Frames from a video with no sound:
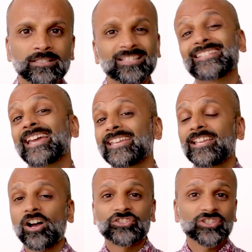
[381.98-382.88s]
Today,
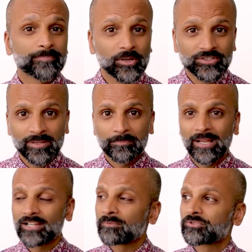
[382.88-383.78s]
I just spoke to the
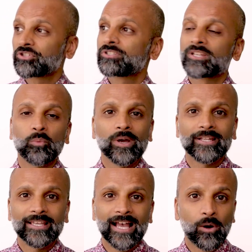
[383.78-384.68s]
planner. I'm shooting a
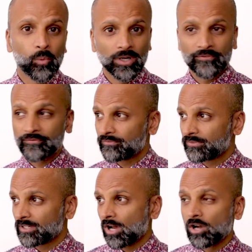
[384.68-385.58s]
wedding at one of
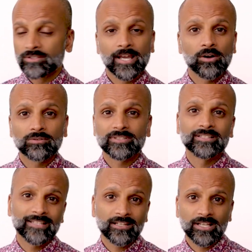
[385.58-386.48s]
the hotels in
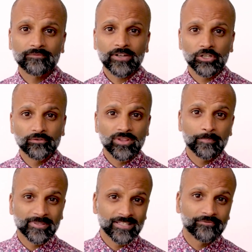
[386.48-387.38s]
downtown Vancouver, the
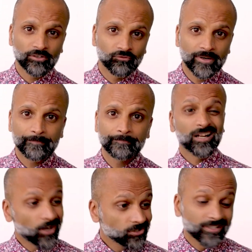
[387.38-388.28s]
Pacific Rim. I
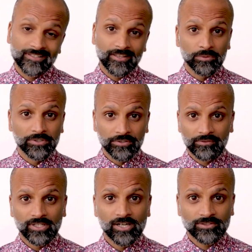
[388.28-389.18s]
noticed that they were doing
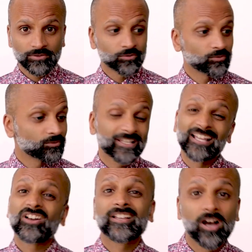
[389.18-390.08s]
rehearsal. Can
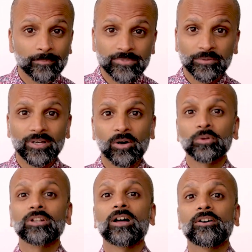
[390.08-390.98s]
I come to it? I would
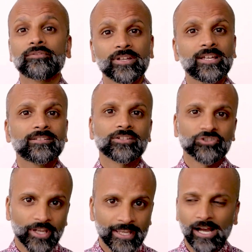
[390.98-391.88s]
love to
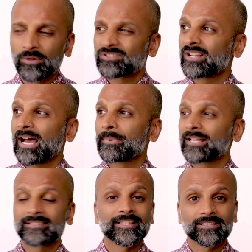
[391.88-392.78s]
check it out. It's going to happen at
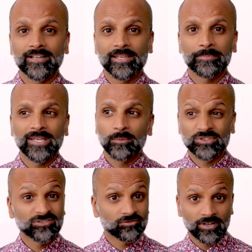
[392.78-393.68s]
6:30 p.m., which
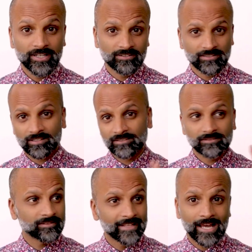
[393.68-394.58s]
is great because I
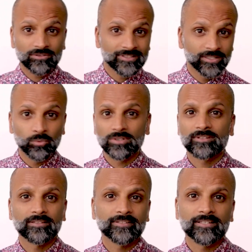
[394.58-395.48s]
can now see what
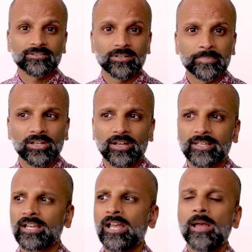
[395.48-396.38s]
sunset's going to be
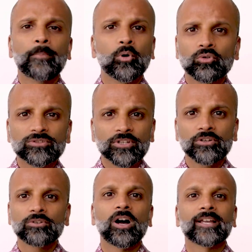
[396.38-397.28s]
like. But
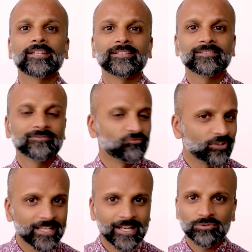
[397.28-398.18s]
also, I can
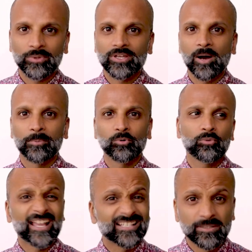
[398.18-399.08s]
reconnect with the couple.
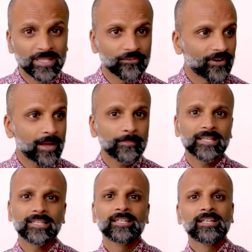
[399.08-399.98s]
I get to meet the
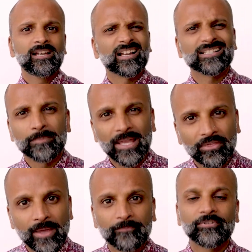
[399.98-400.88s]
family. I get to make
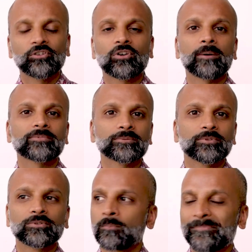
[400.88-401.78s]
them feel
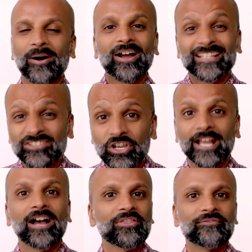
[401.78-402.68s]
comfortable. But I can check
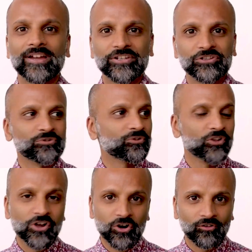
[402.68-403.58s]
out the venue,
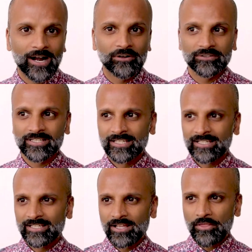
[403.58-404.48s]
look around,
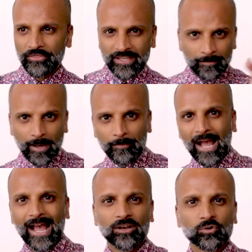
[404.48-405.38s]
think about my
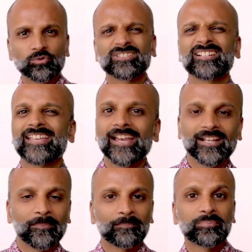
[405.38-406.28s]
angles. And again,
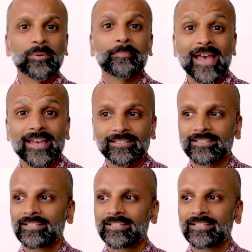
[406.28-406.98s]
I'm prepared.